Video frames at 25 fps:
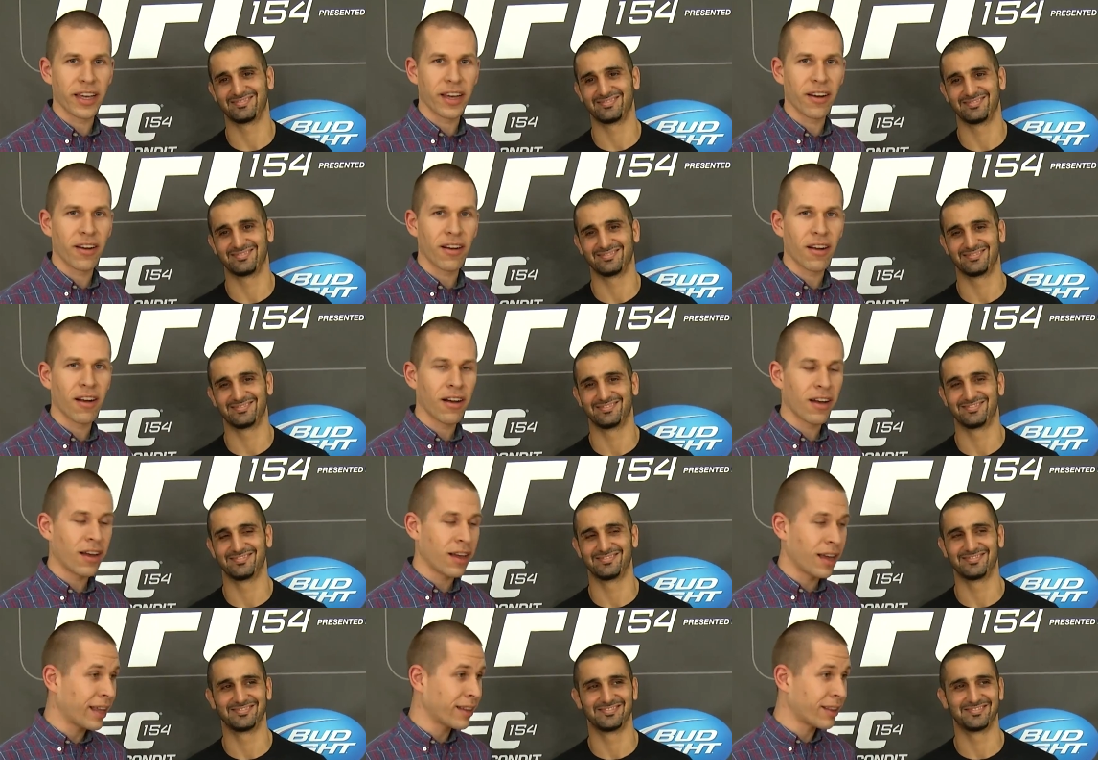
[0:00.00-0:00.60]
Speaker 1: here
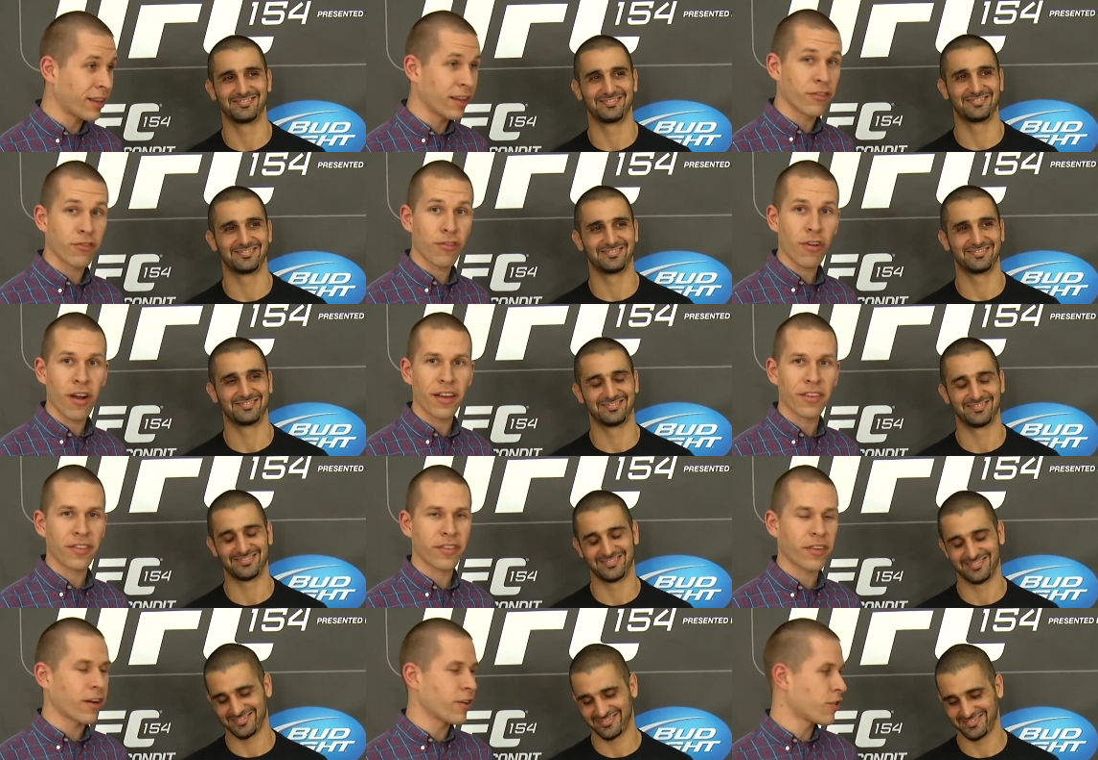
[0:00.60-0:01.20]
uh, at the
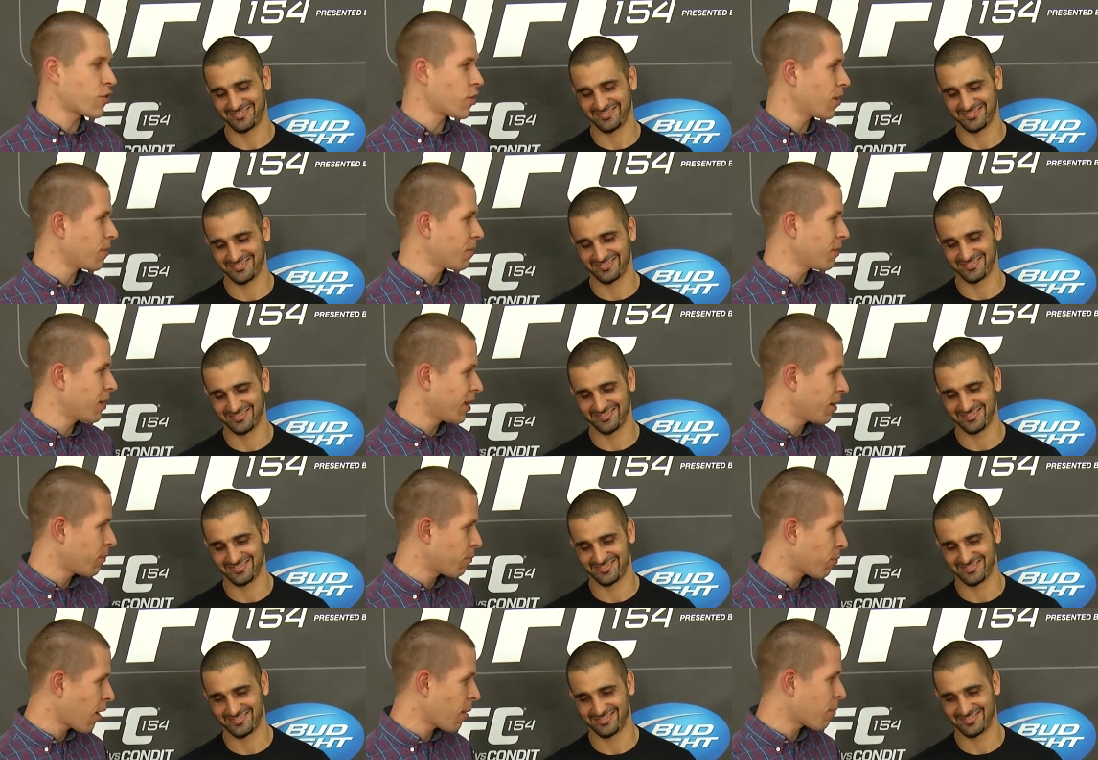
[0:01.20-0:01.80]
TriStar Gym.
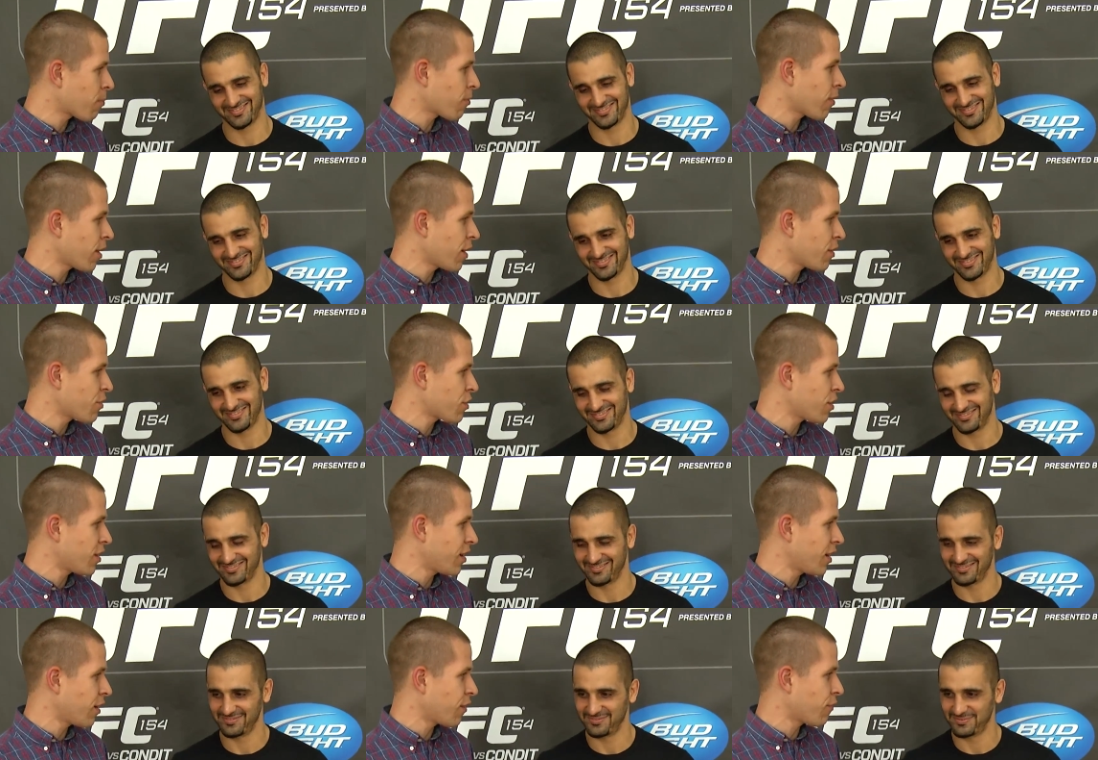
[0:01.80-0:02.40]

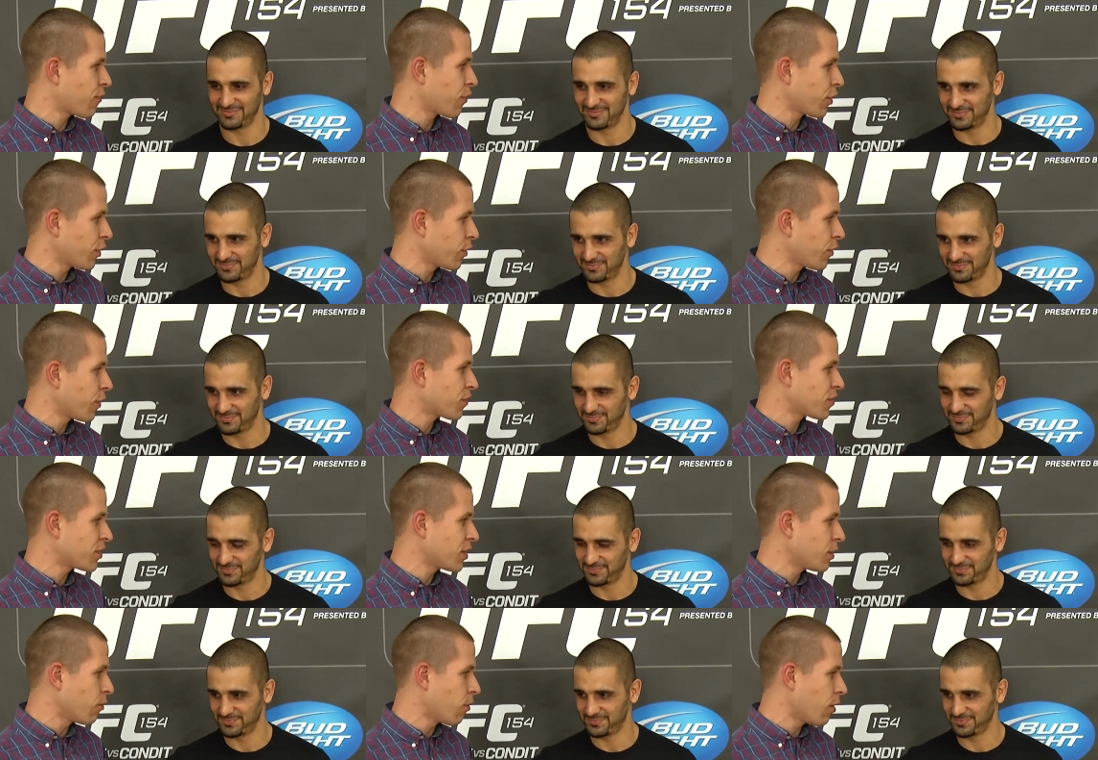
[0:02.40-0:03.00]
Preparation here for
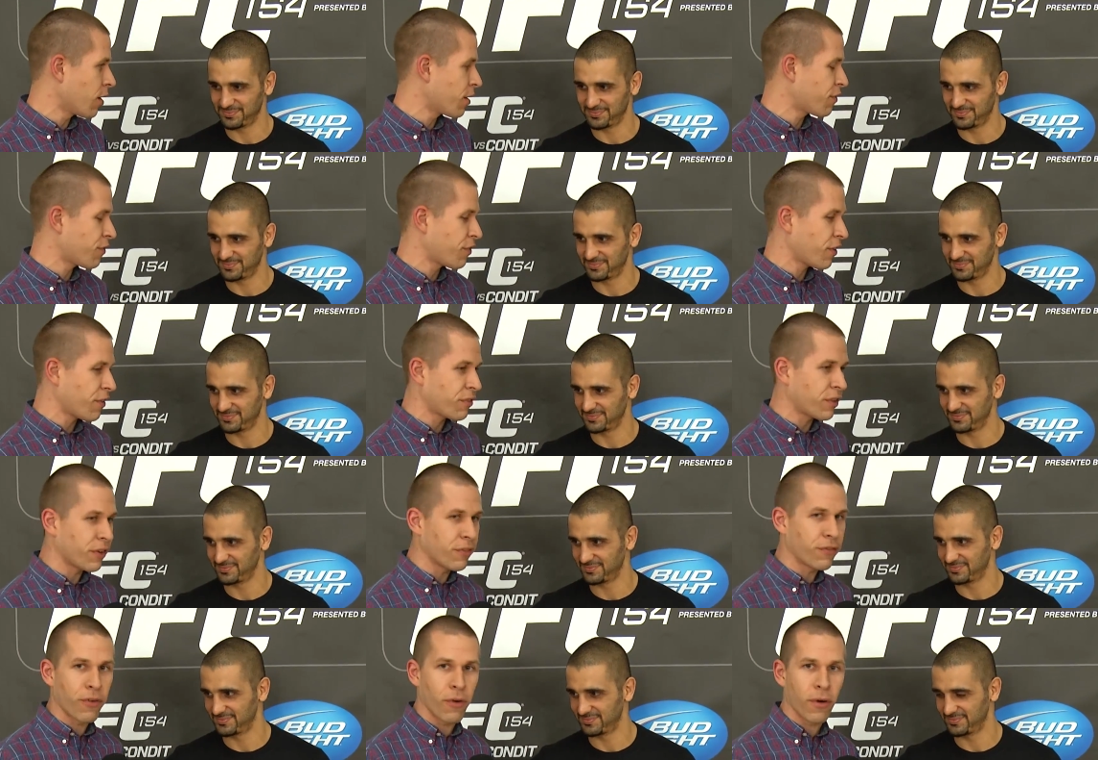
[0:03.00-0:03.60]
UFC
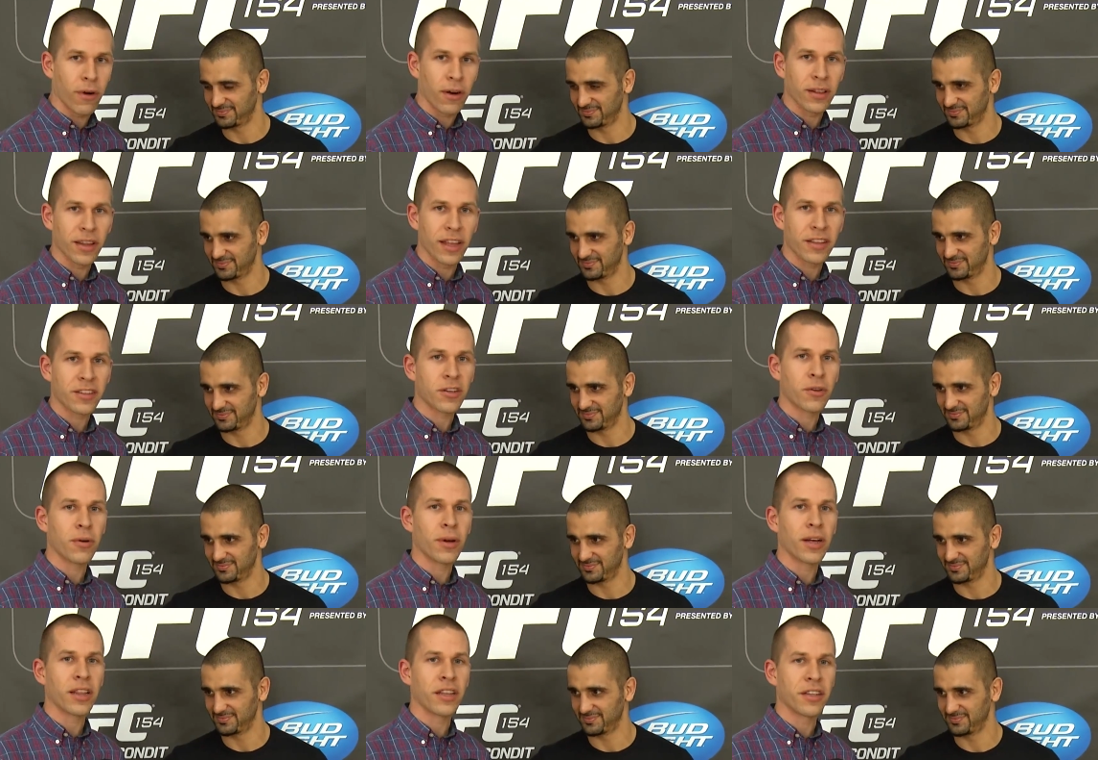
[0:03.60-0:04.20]
154. Let's
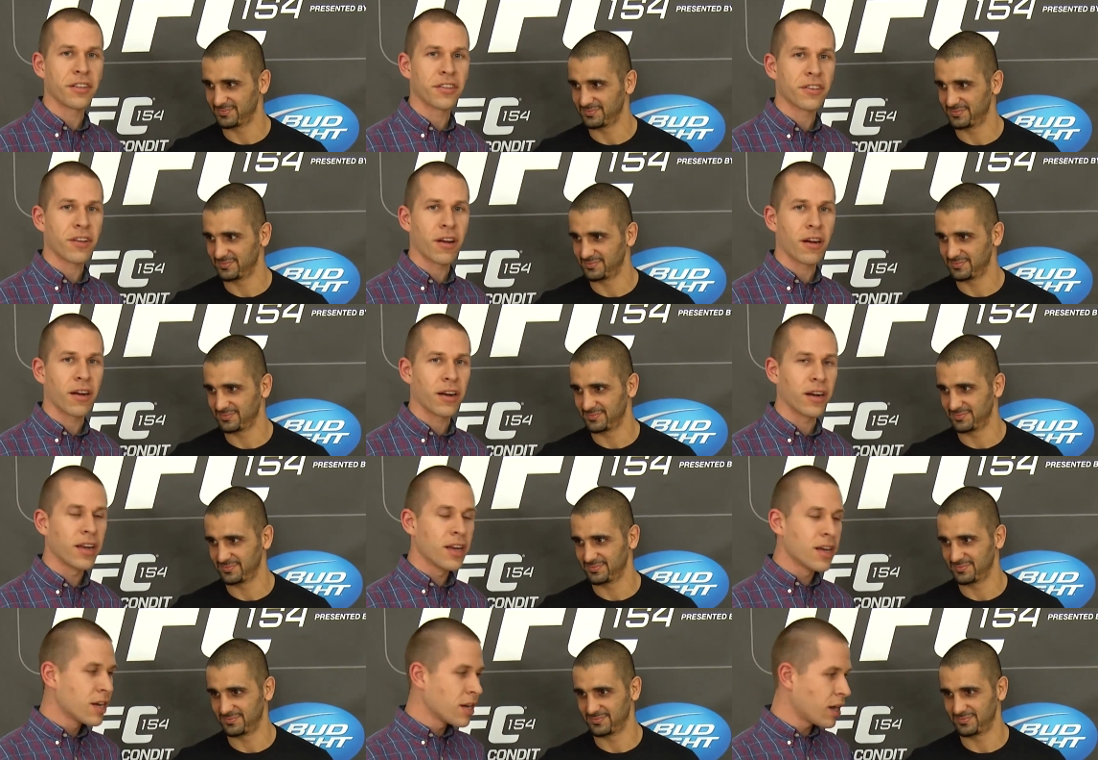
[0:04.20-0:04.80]
quickly start
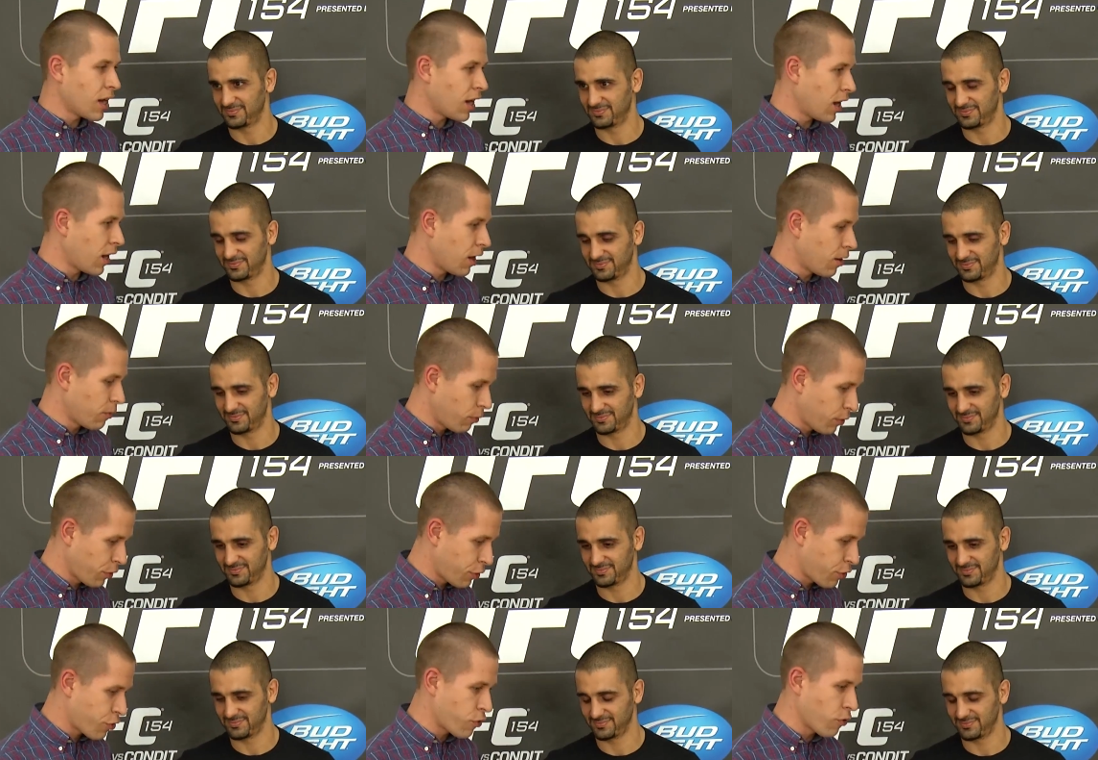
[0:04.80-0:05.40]
uh,
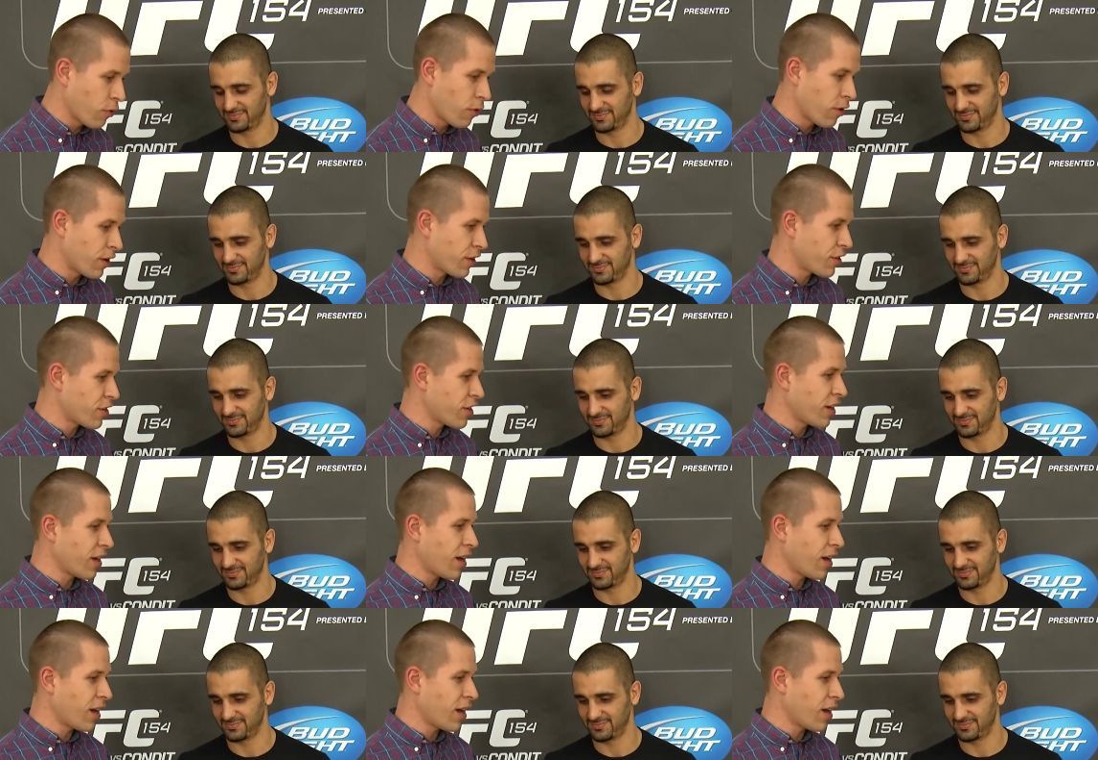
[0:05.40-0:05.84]
with George.